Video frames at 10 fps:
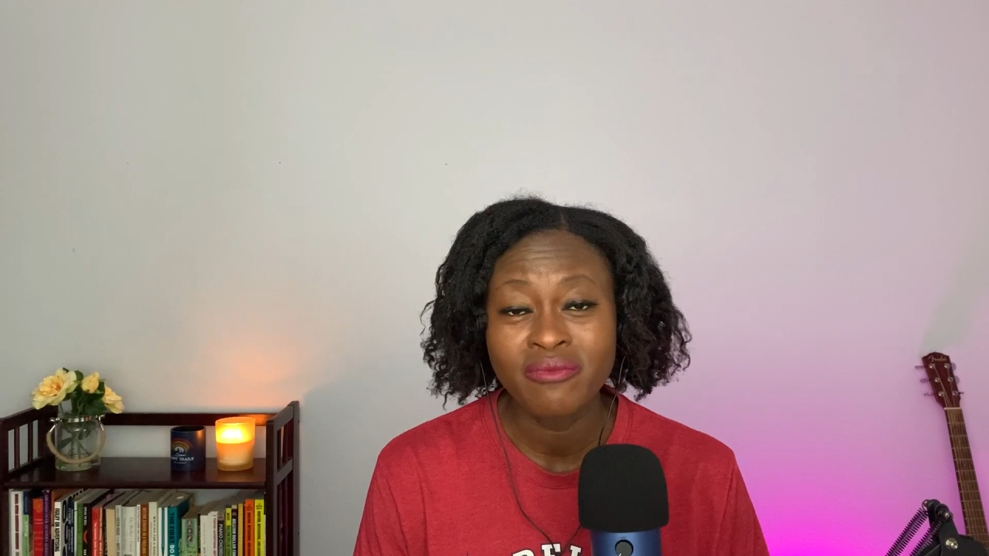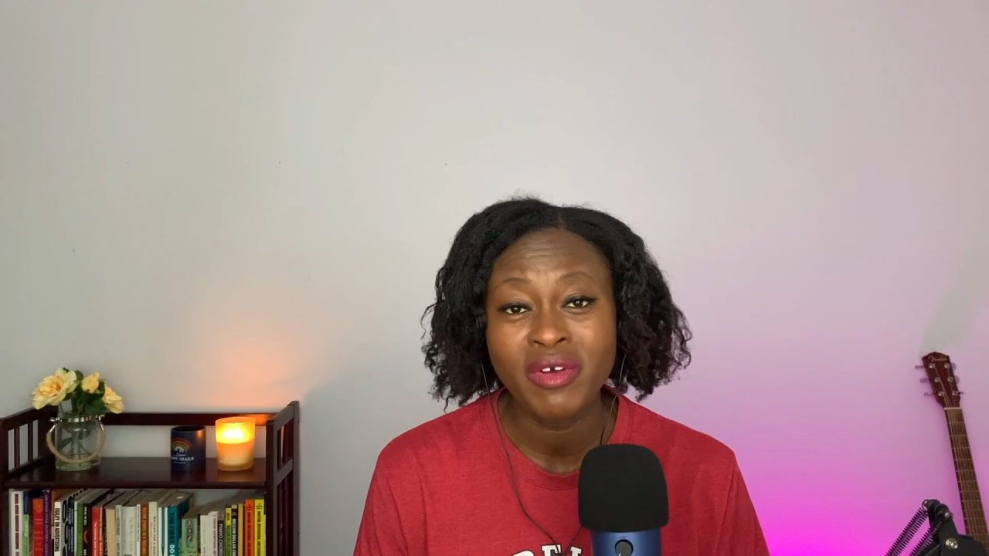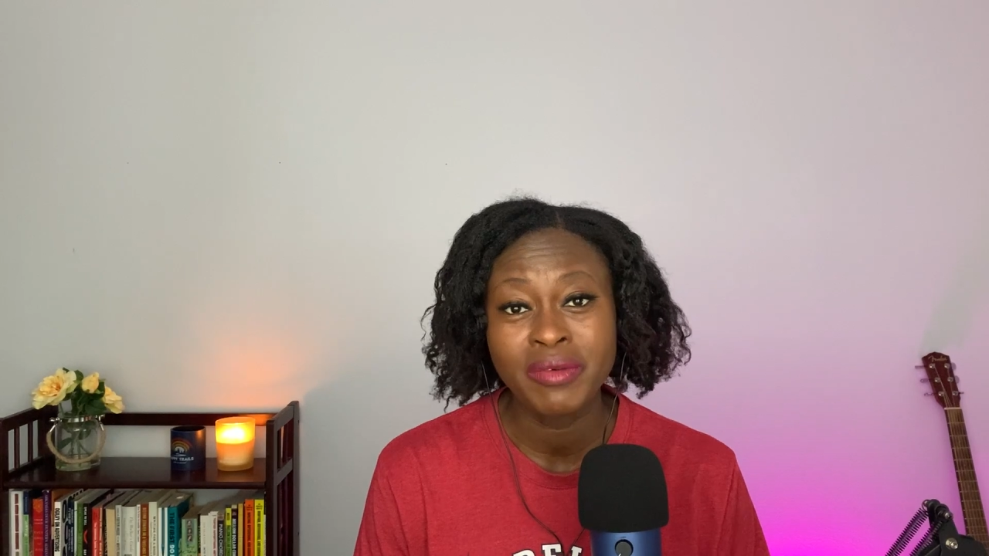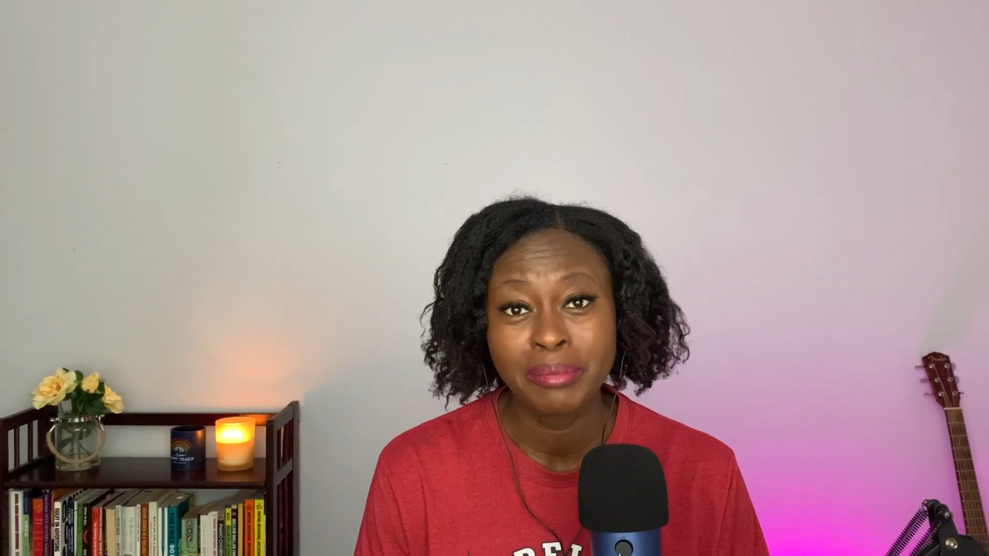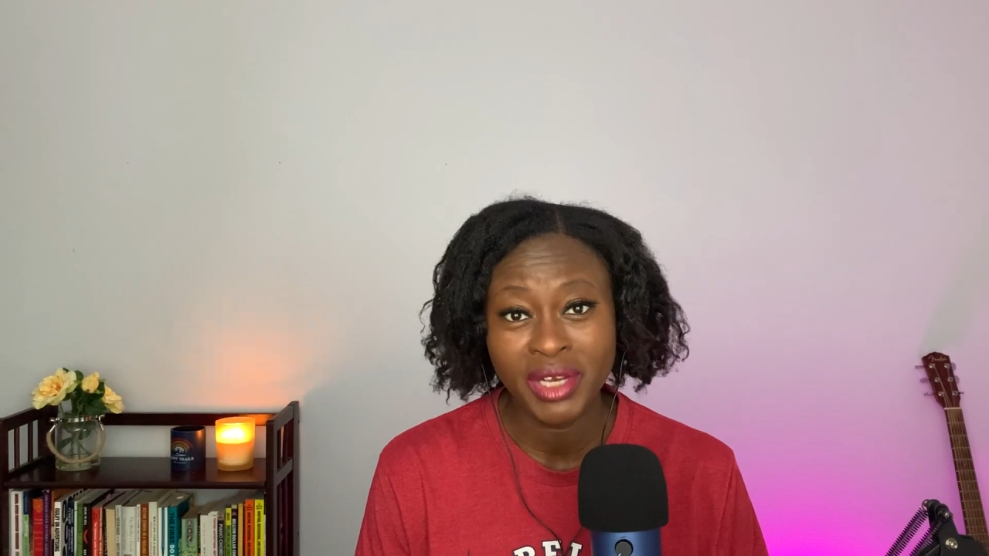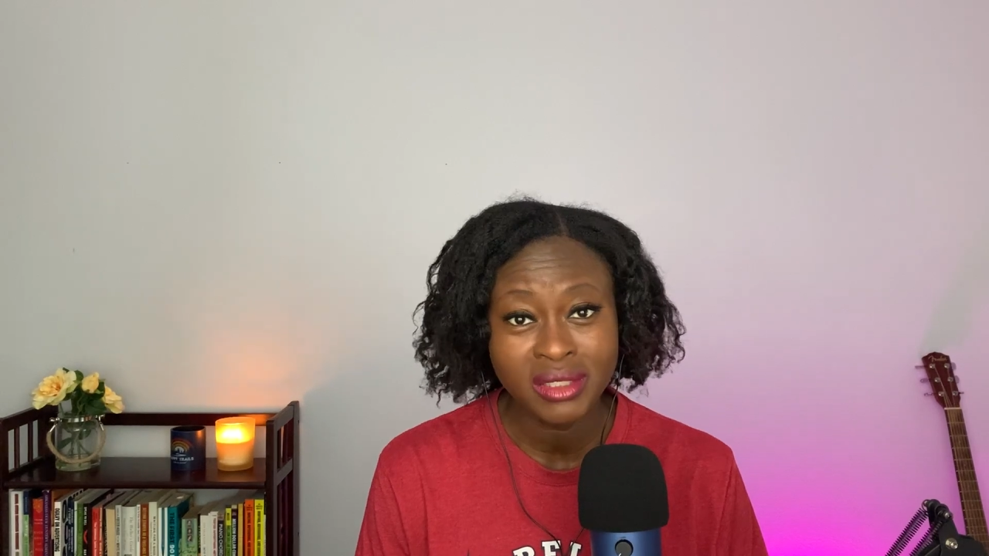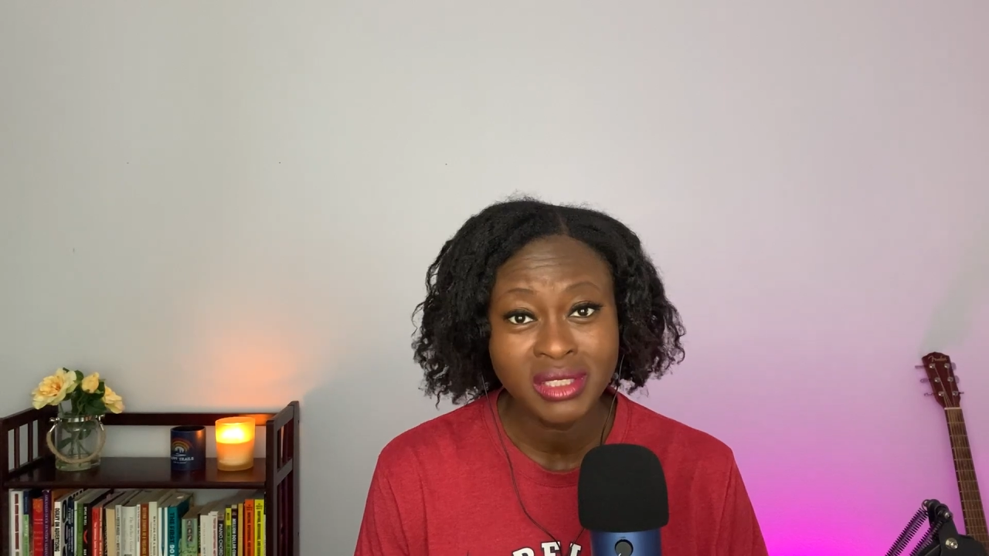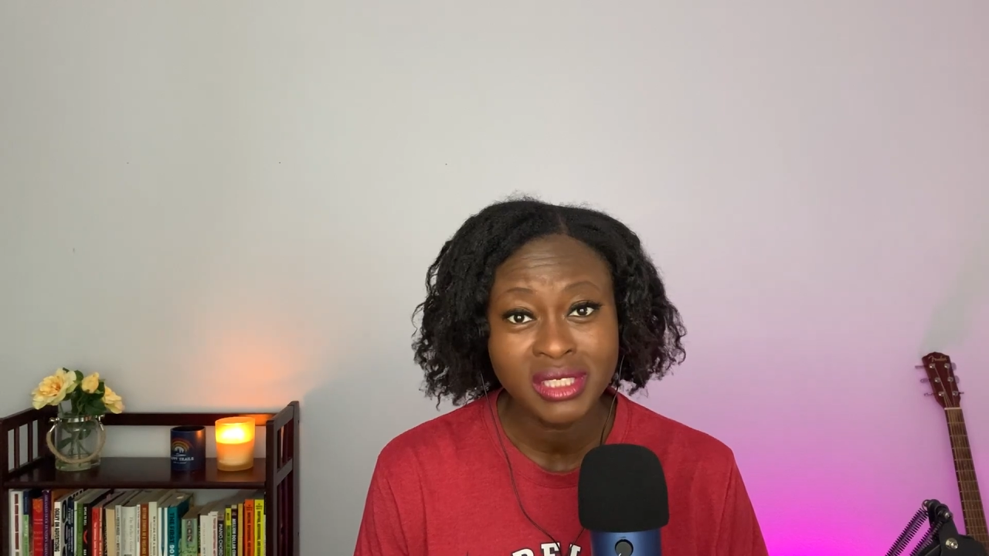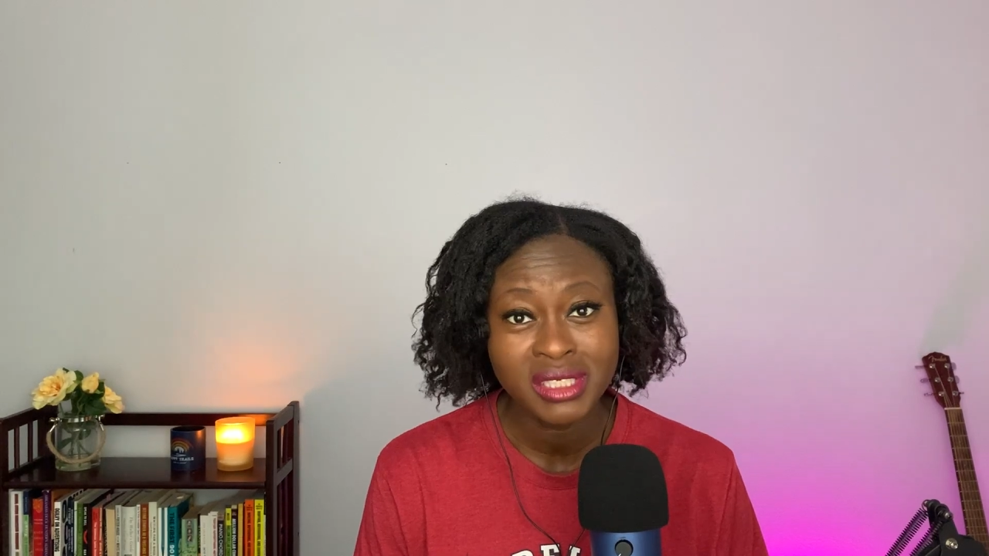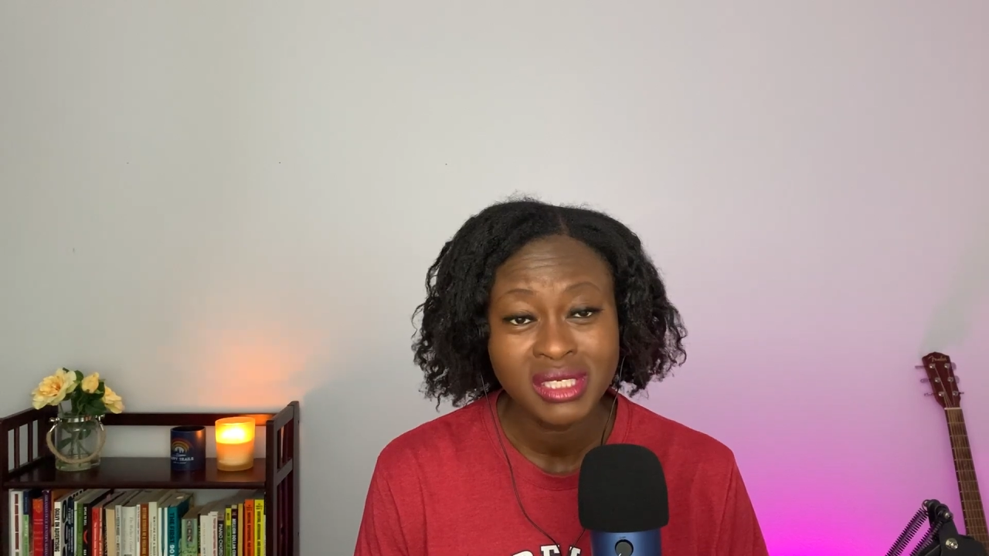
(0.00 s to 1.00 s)
very
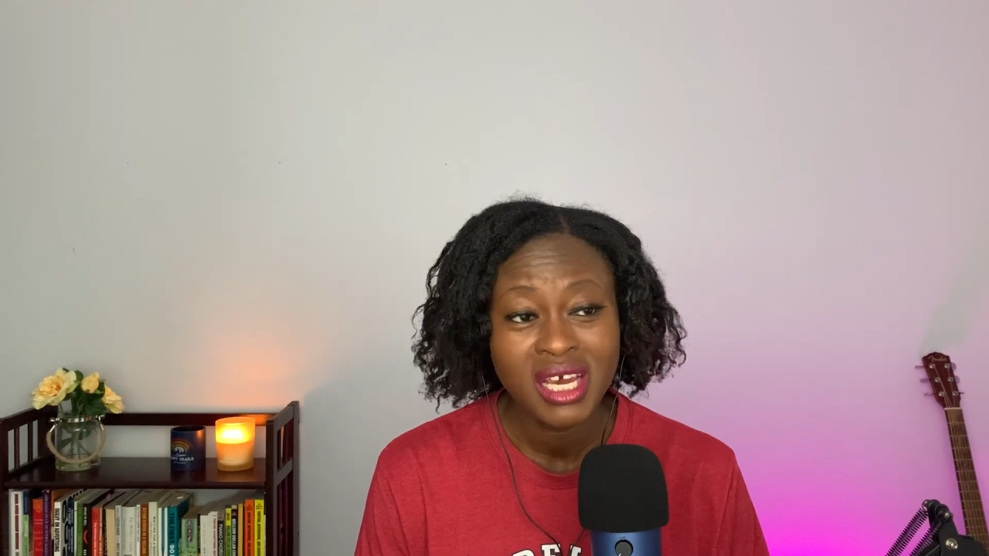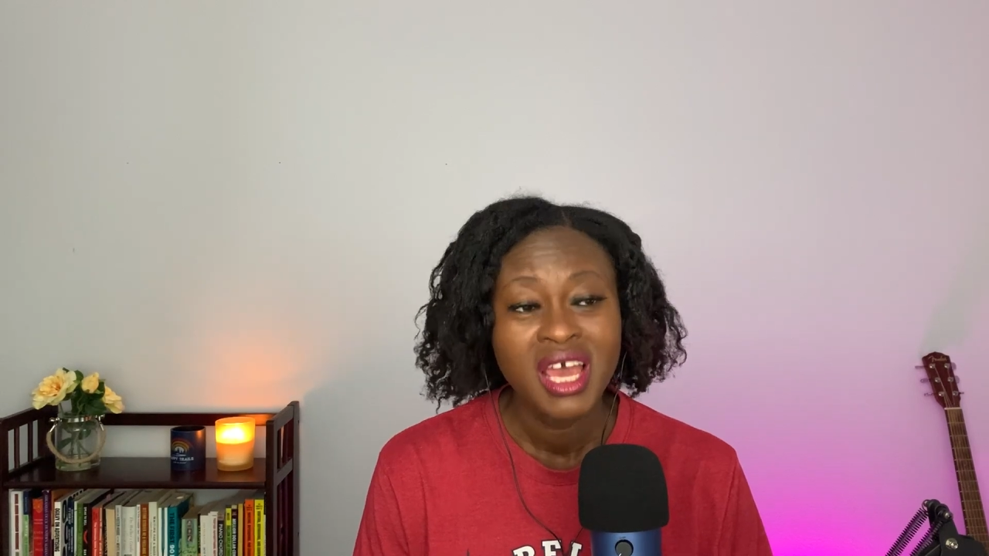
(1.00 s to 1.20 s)
blunt.